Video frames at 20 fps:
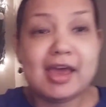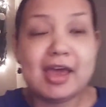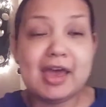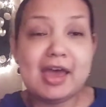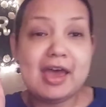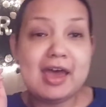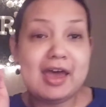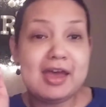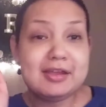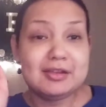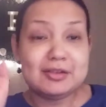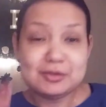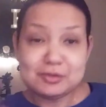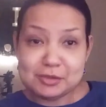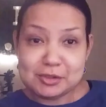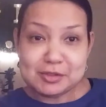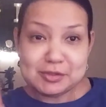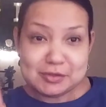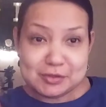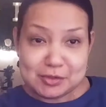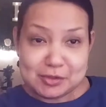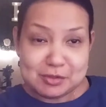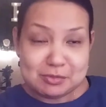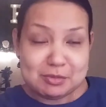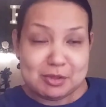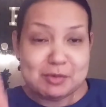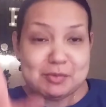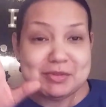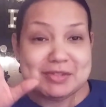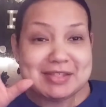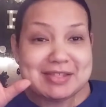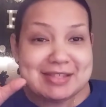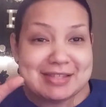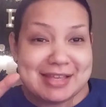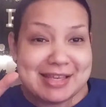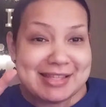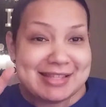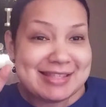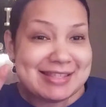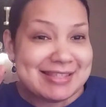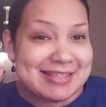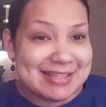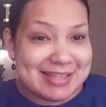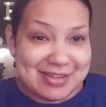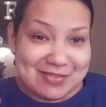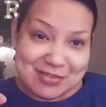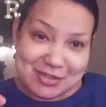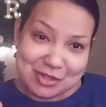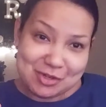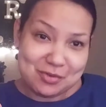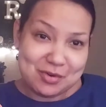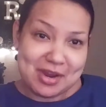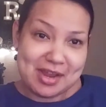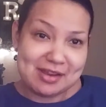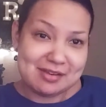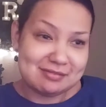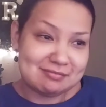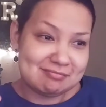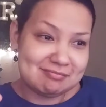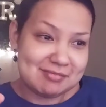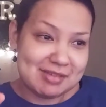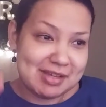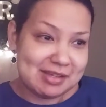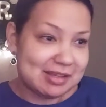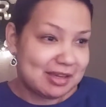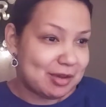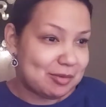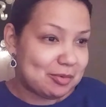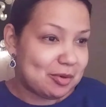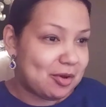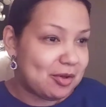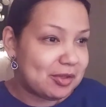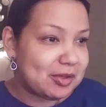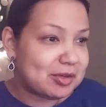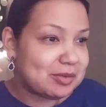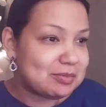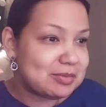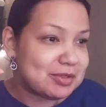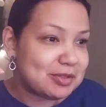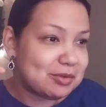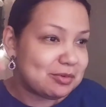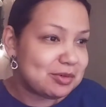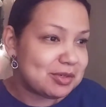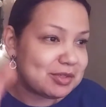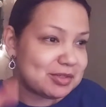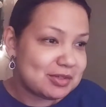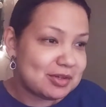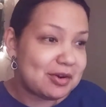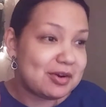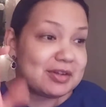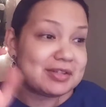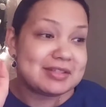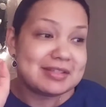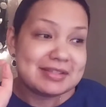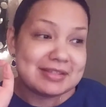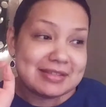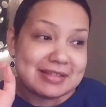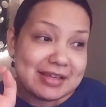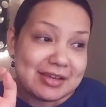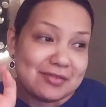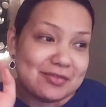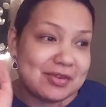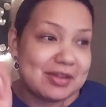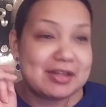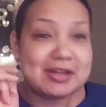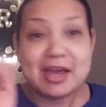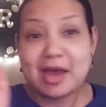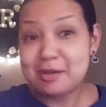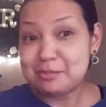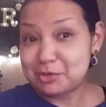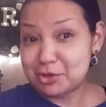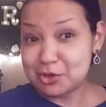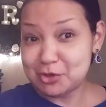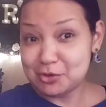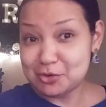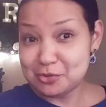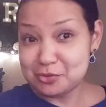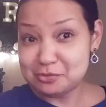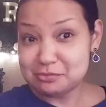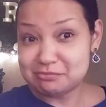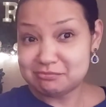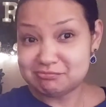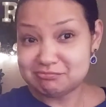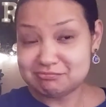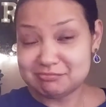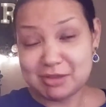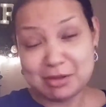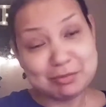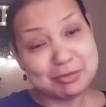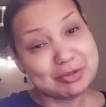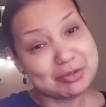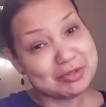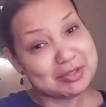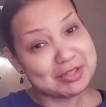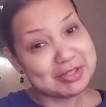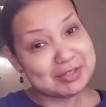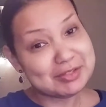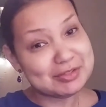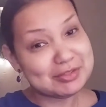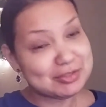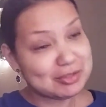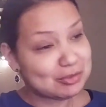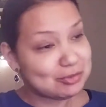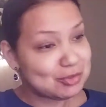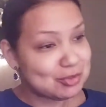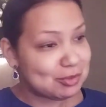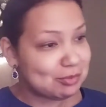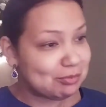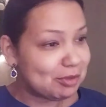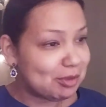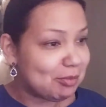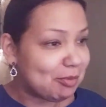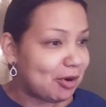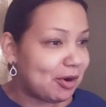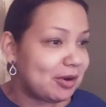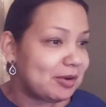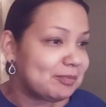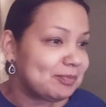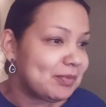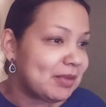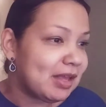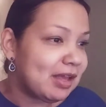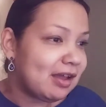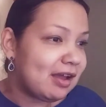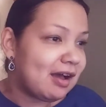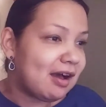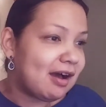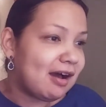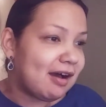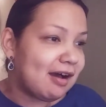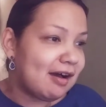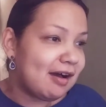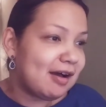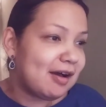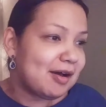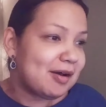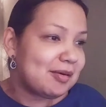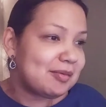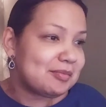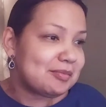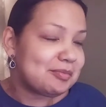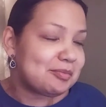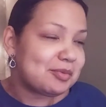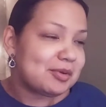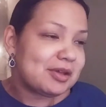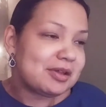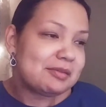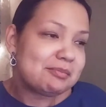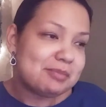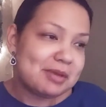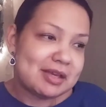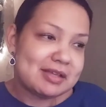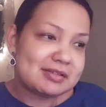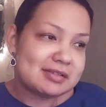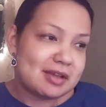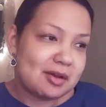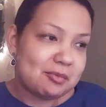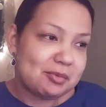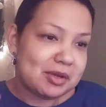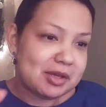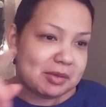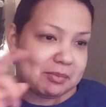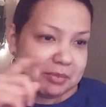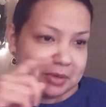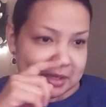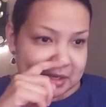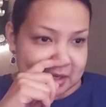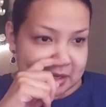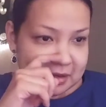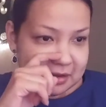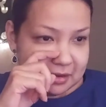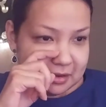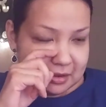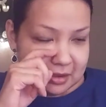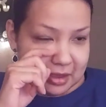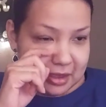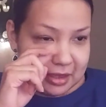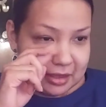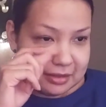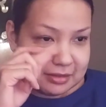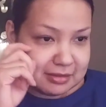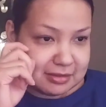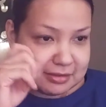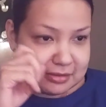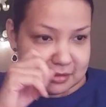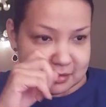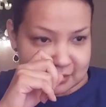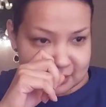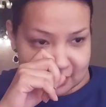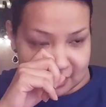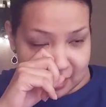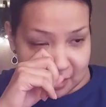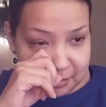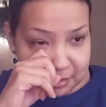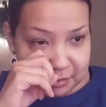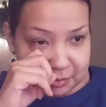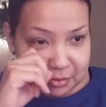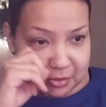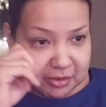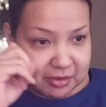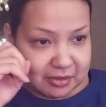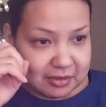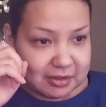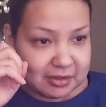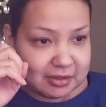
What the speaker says: And you'll excuse me, it's Stephen Grant. I kept calling him Stuart. Sorry, it's Stephen. I'm new to this. Don't chew me apart. But based on Wikipedia, and this is a comic book